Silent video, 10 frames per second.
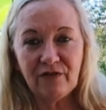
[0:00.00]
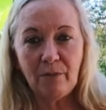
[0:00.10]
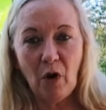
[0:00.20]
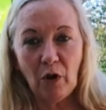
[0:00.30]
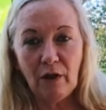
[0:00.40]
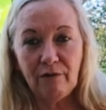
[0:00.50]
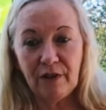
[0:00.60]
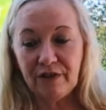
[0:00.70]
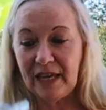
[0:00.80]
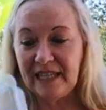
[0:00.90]
from all of
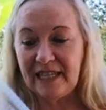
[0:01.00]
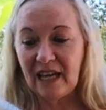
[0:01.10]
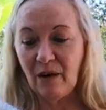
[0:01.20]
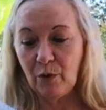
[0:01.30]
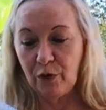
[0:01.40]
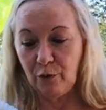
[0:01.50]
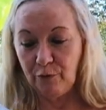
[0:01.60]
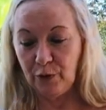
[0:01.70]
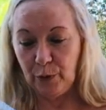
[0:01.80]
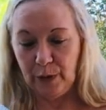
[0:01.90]
the things that come with your
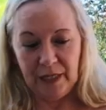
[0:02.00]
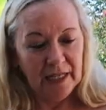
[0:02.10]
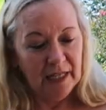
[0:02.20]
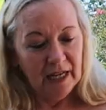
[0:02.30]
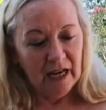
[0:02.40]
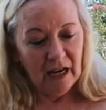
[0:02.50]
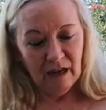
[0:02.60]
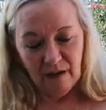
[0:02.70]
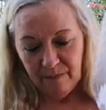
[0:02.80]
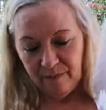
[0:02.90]
food.
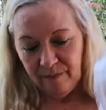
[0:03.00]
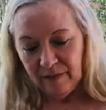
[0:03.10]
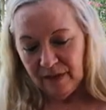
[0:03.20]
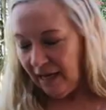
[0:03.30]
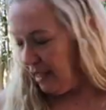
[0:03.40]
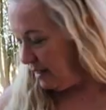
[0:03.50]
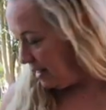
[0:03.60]
Um, and